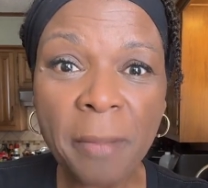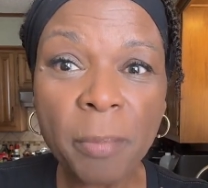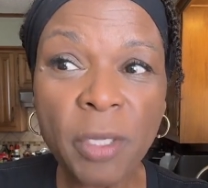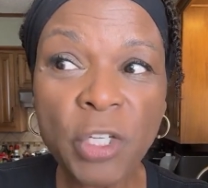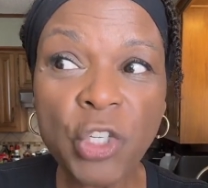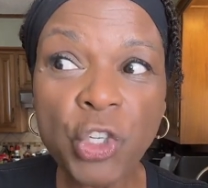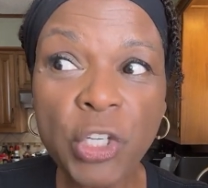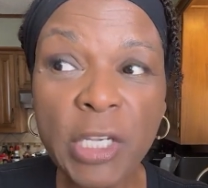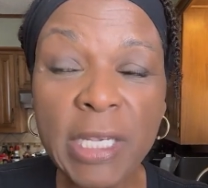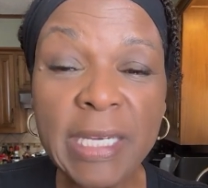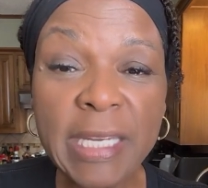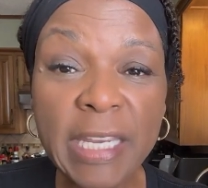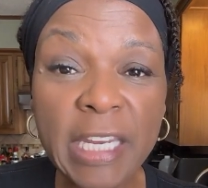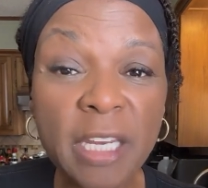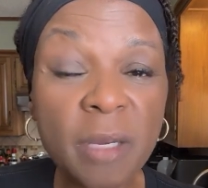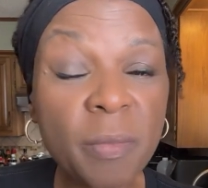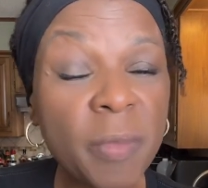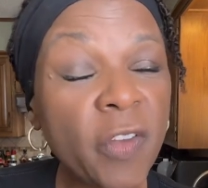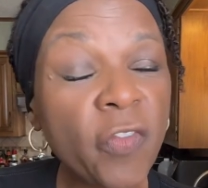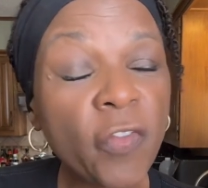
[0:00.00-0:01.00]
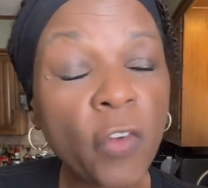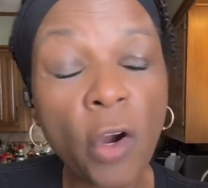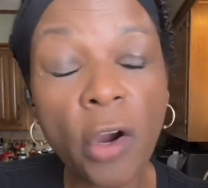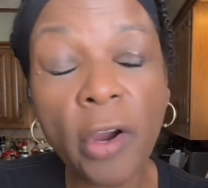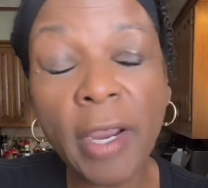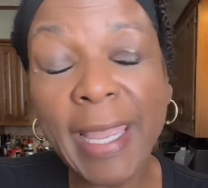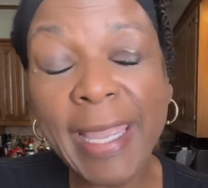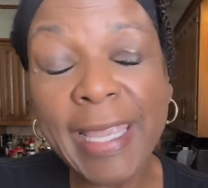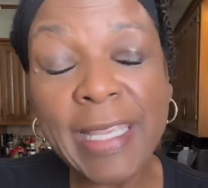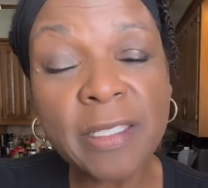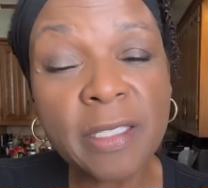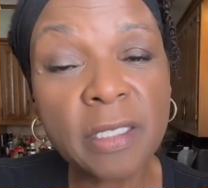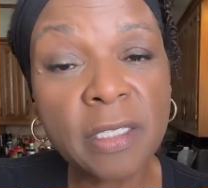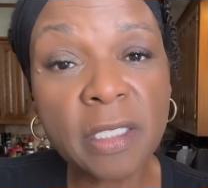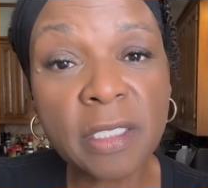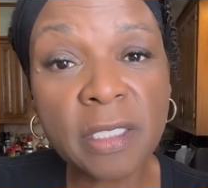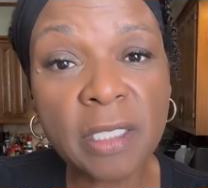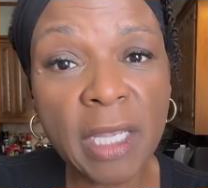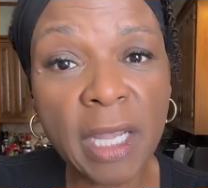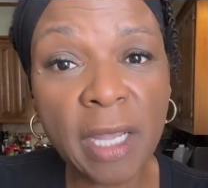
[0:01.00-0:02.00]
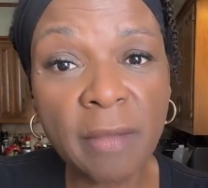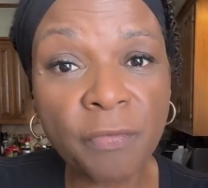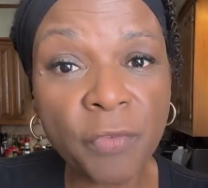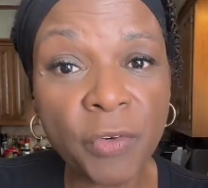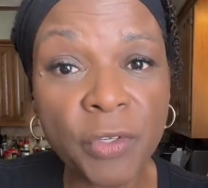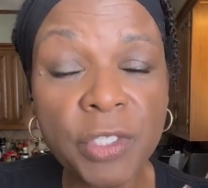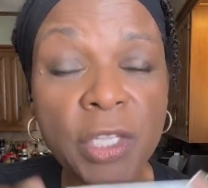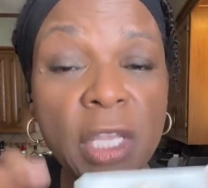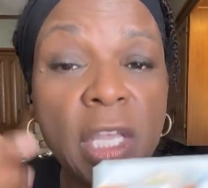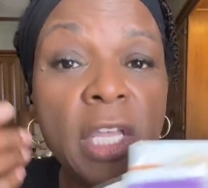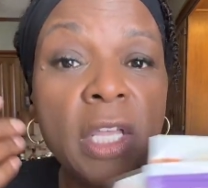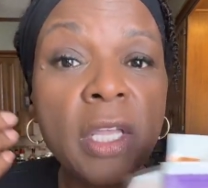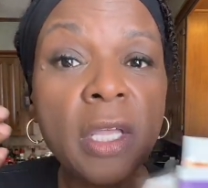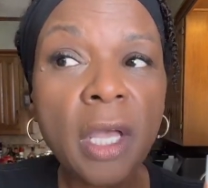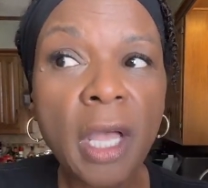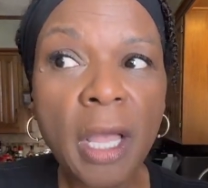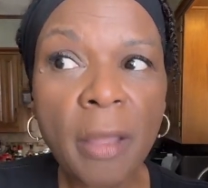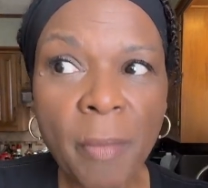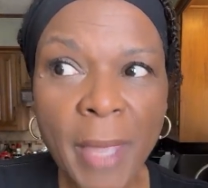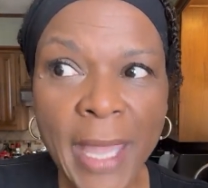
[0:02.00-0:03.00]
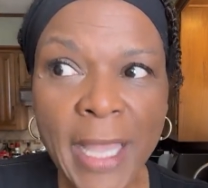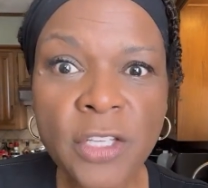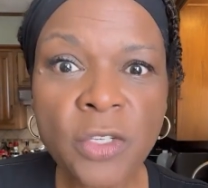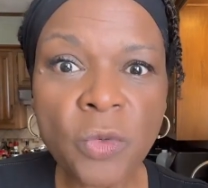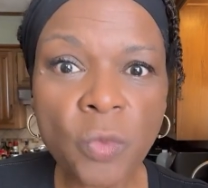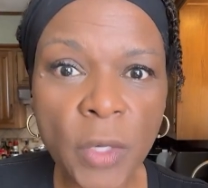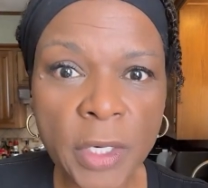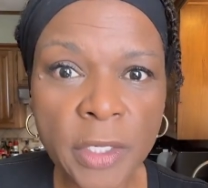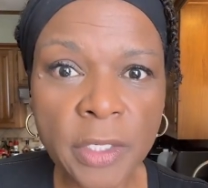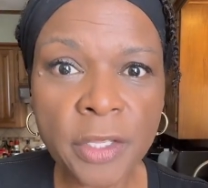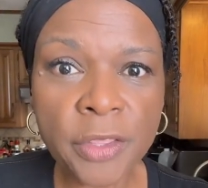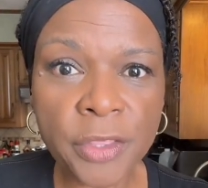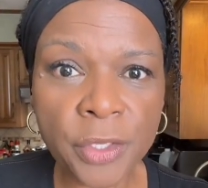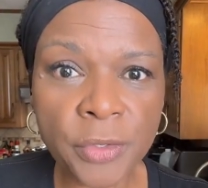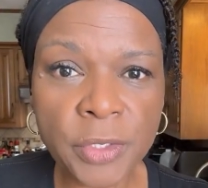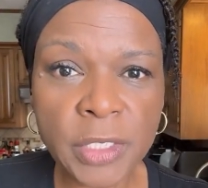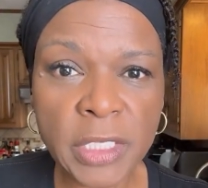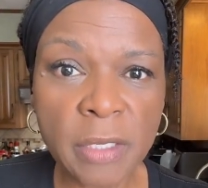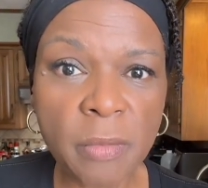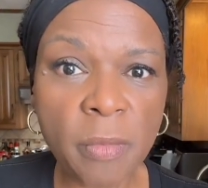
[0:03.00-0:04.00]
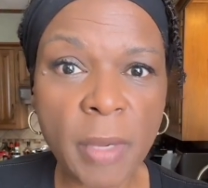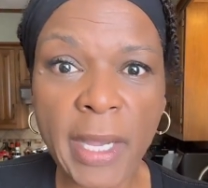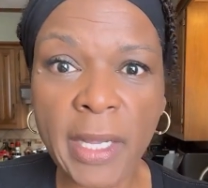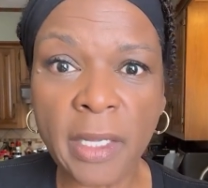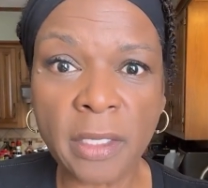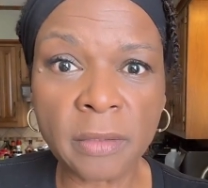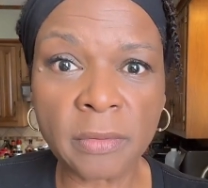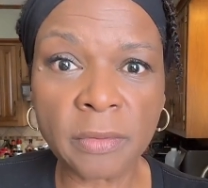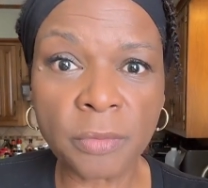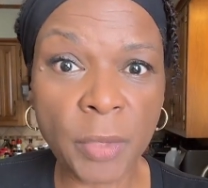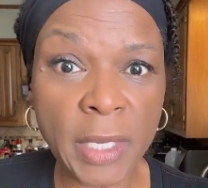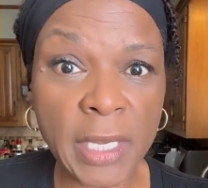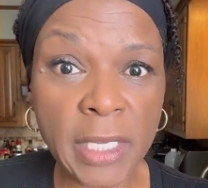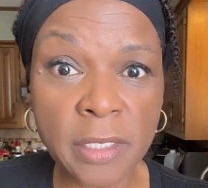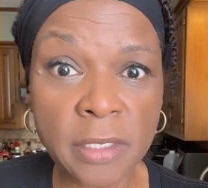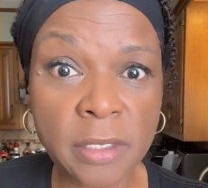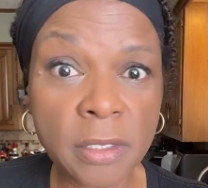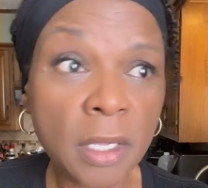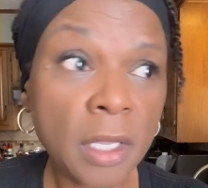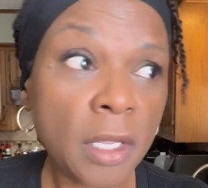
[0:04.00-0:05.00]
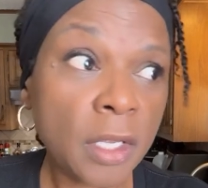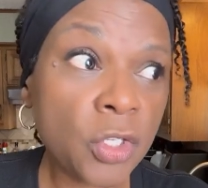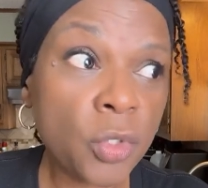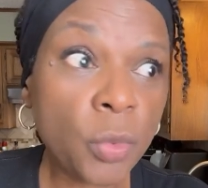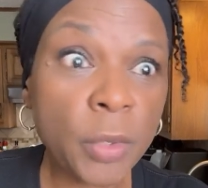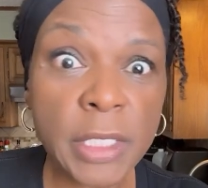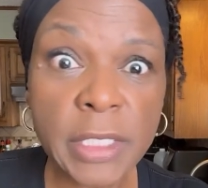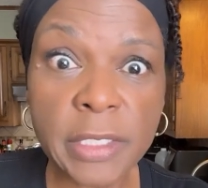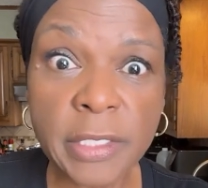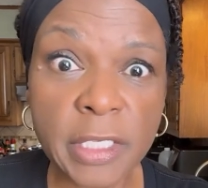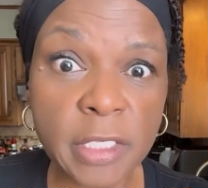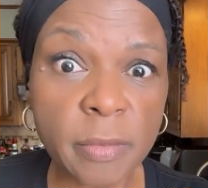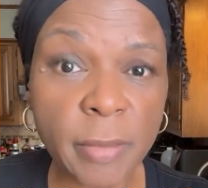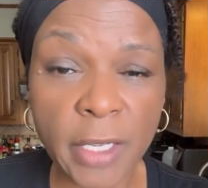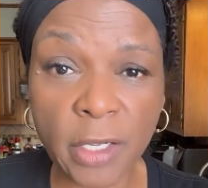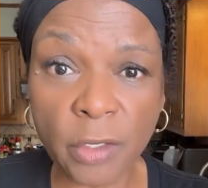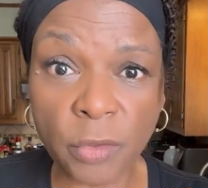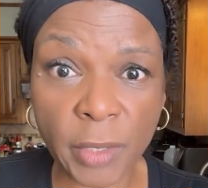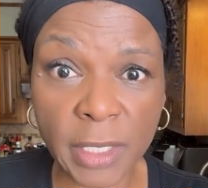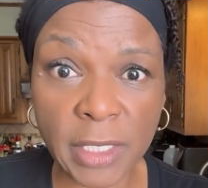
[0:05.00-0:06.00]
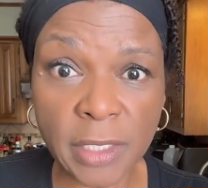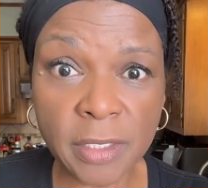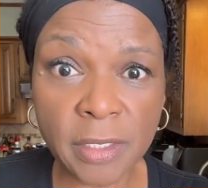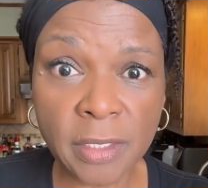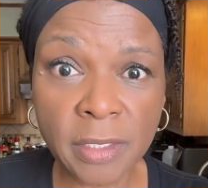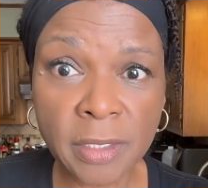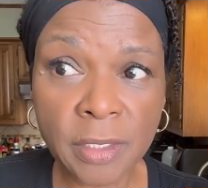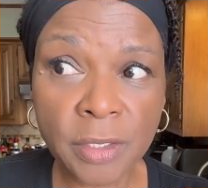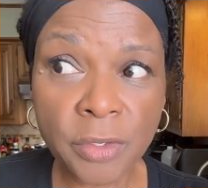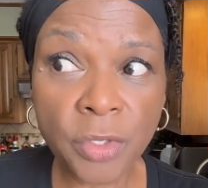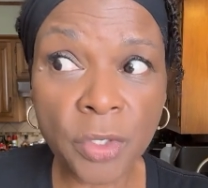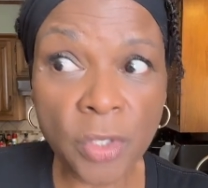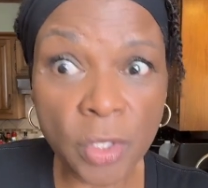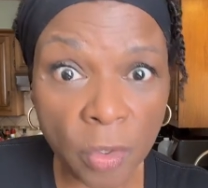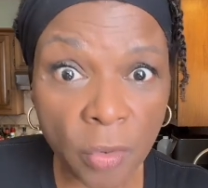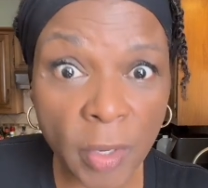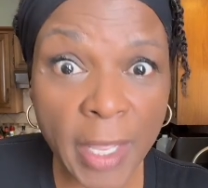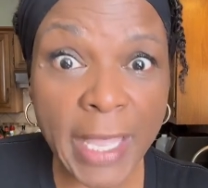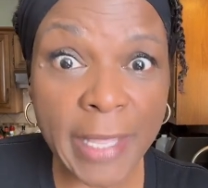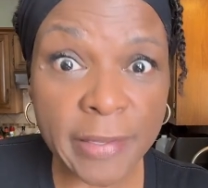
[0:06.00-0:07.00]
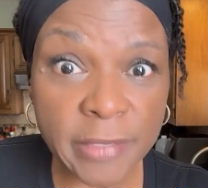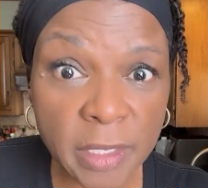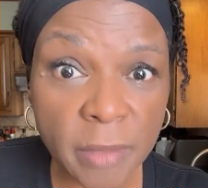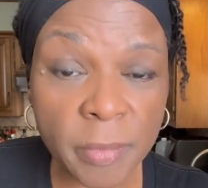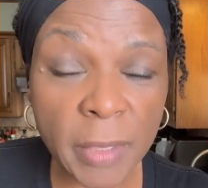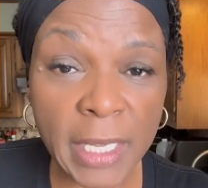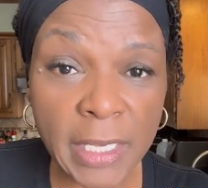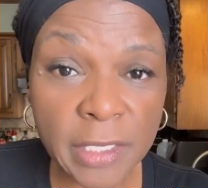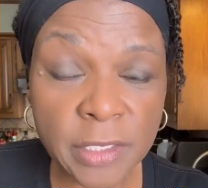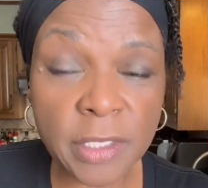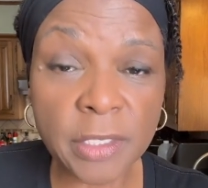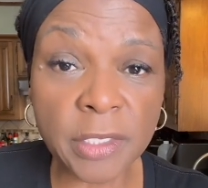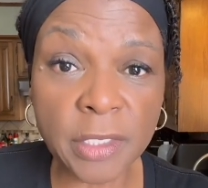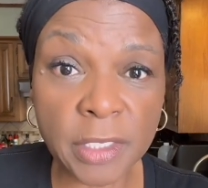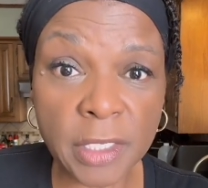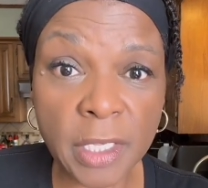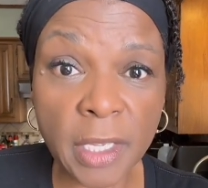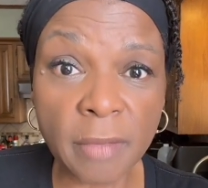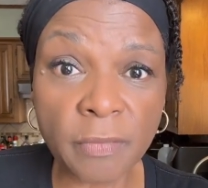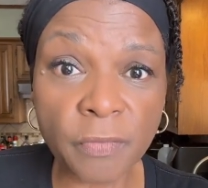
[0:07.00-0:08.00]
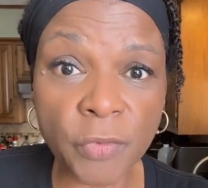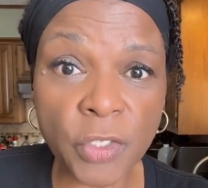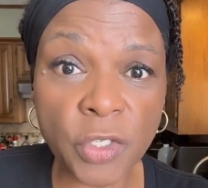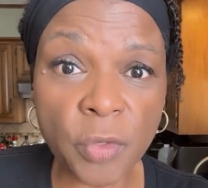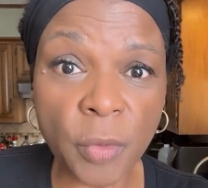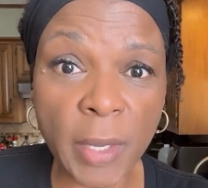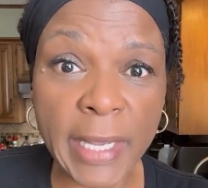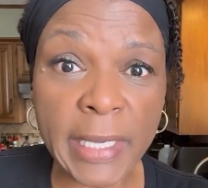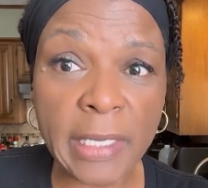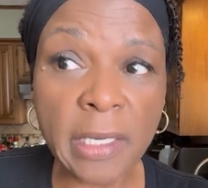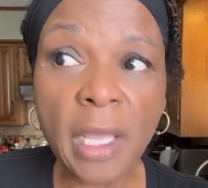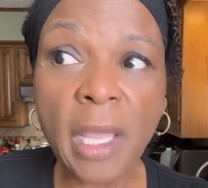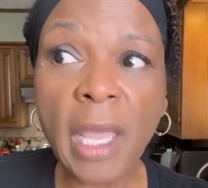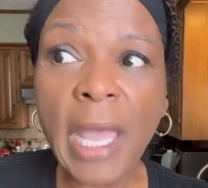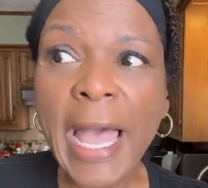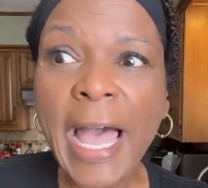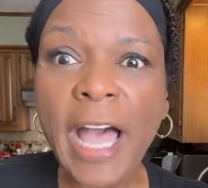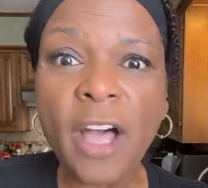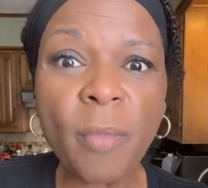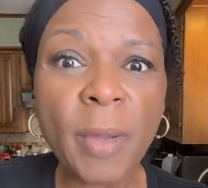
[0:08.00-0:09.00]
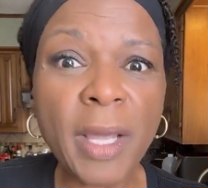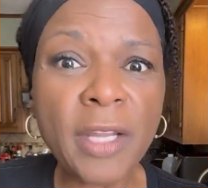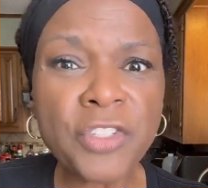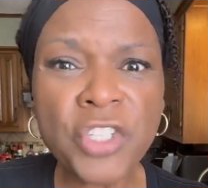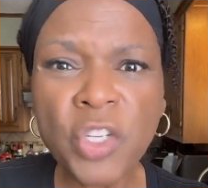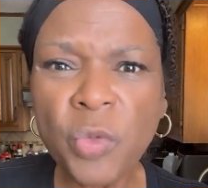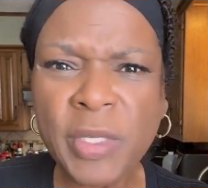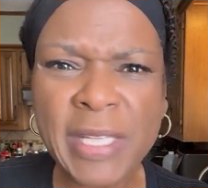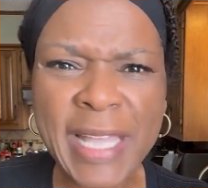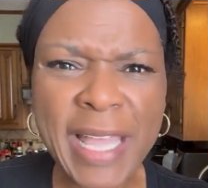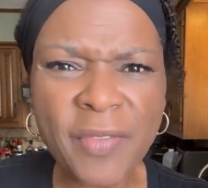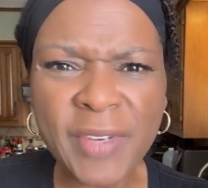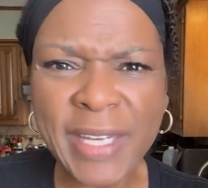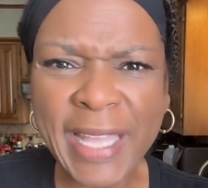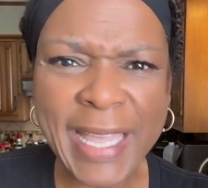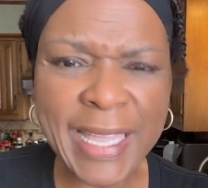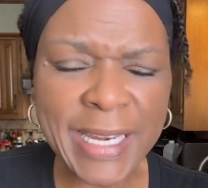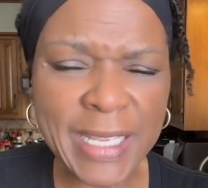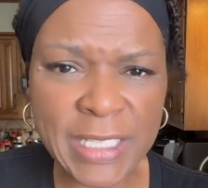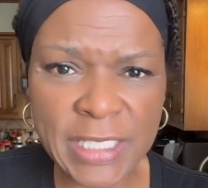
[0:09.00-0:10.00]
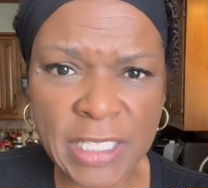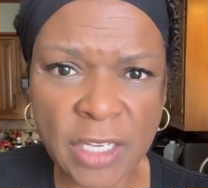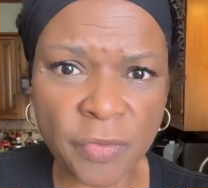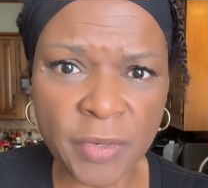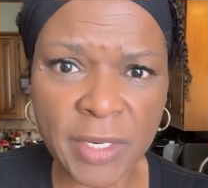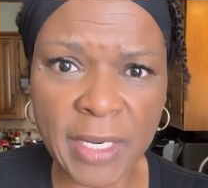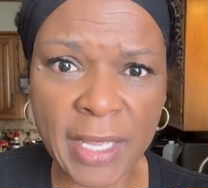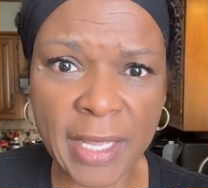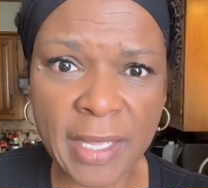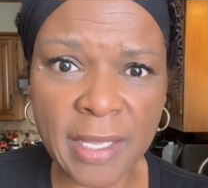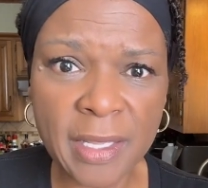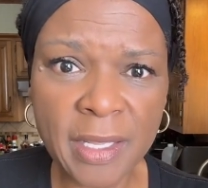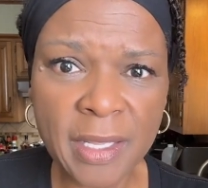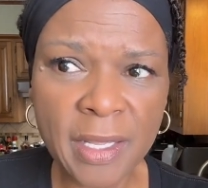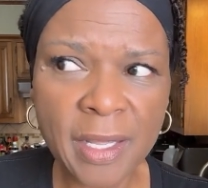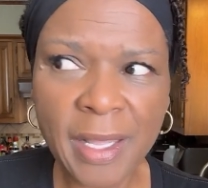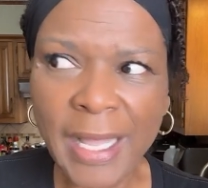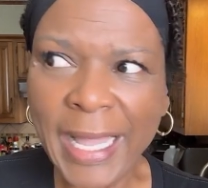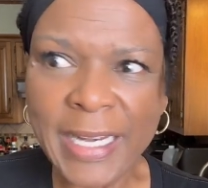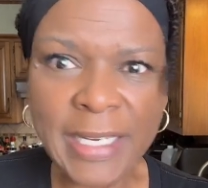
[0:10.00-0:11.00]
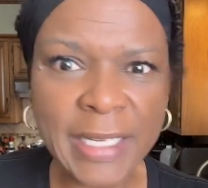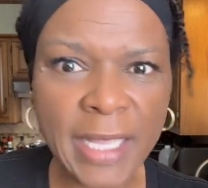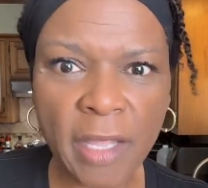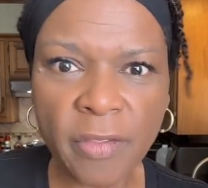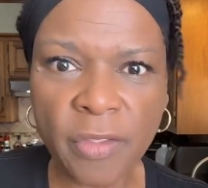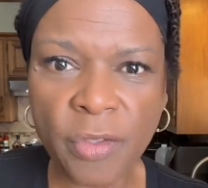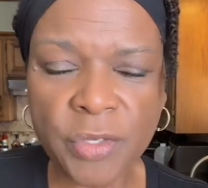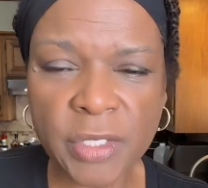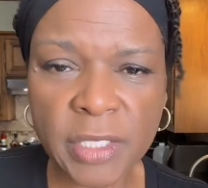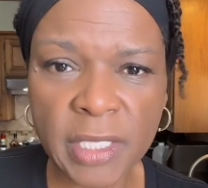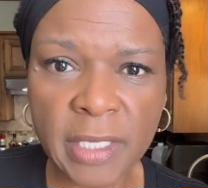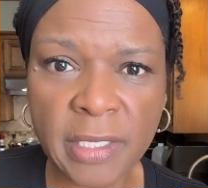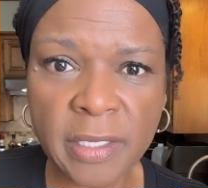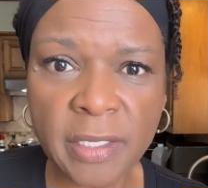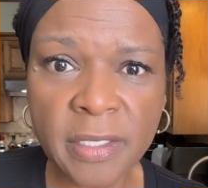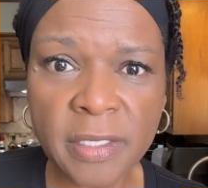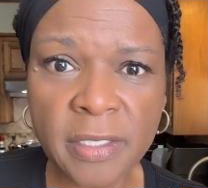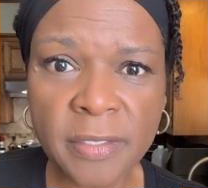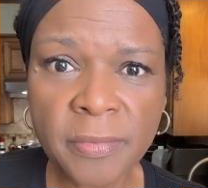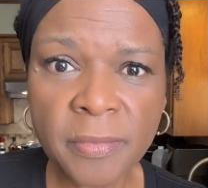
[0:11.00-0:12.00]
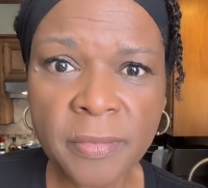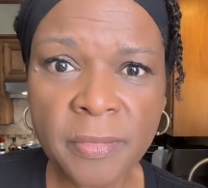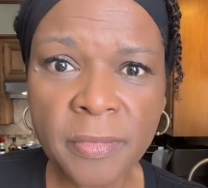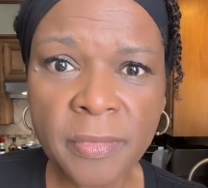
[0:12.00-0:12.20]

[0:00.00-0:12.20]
but she needed it for her aches and discomforts. Imagine running a 13-mile race, a 26-mile race. You're going to have some aches and discomforts, right? How about she was having headaches every day? I didn't have those things.